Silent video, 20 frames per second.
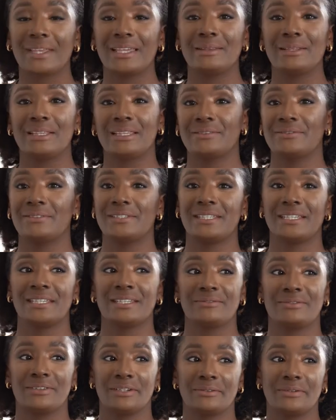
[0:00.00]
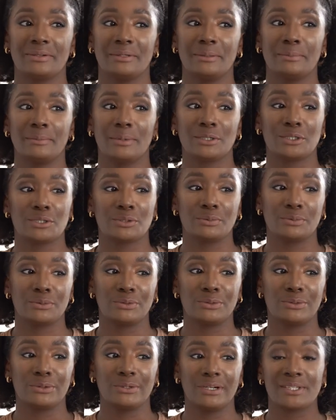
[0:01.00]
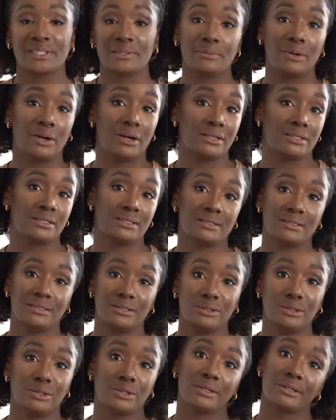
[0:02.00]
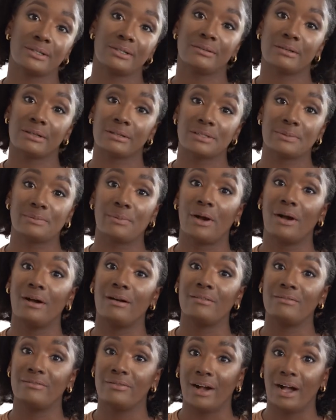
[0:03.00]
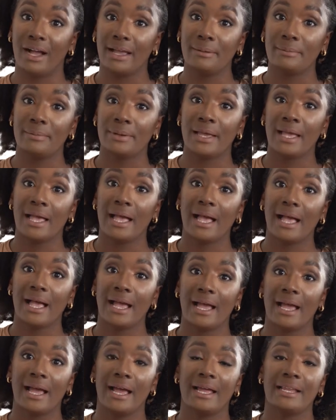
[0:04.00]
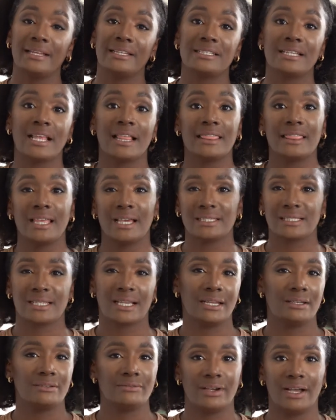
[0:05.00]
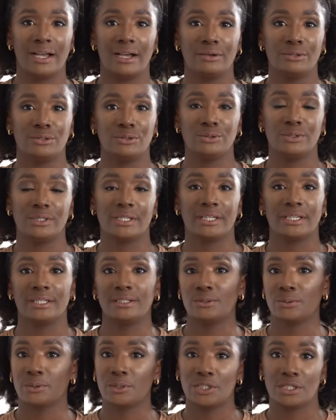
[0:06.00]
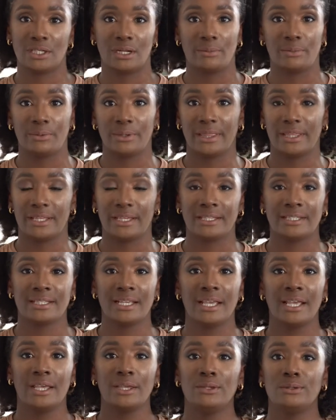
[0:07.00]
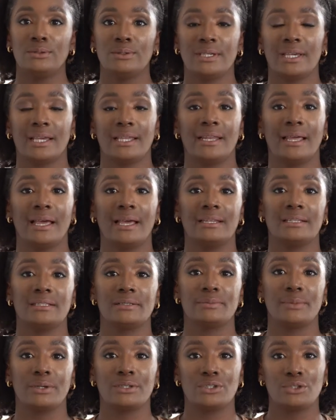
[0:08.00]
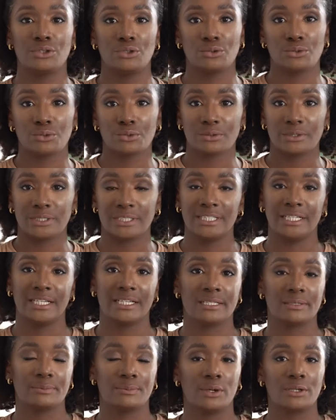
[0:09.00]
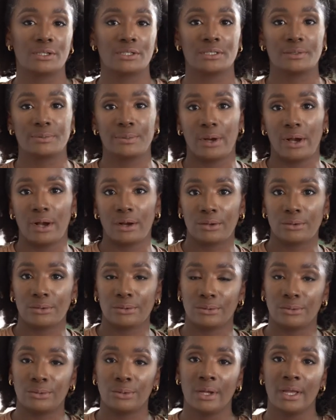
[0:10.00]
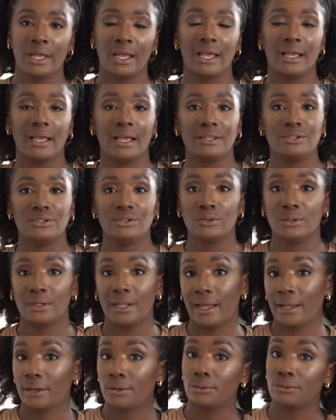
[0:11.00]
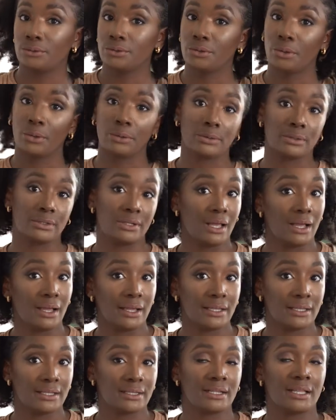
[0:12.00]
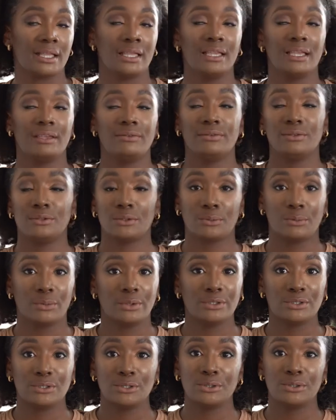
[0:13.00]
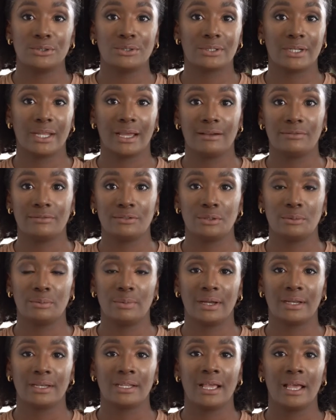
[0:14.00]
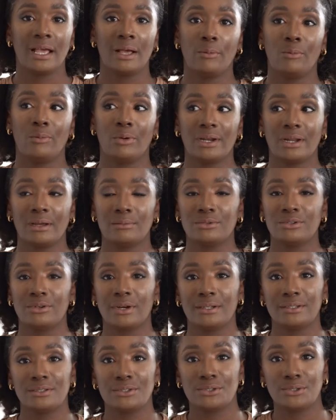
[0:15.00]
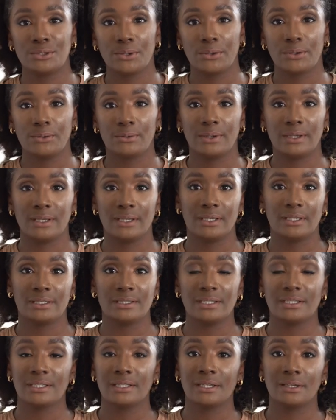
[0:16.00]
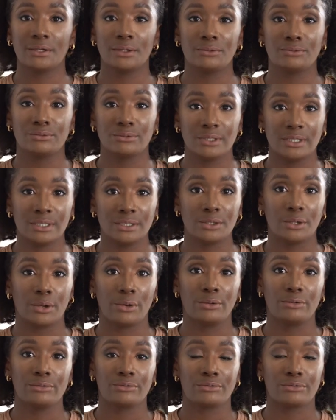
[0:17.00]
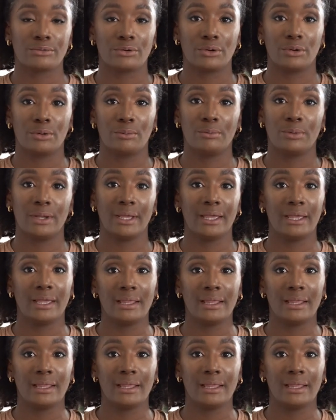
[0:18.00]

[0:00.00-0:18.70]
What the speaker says: It gives it a very much more smart look, smart vibe, and that's kind of how you can switch it up with it. You can add as much jewelry, as much sparkle as you like or don't like. If you don't want to, you don't have to, but what I'm trying to show you is it can really go from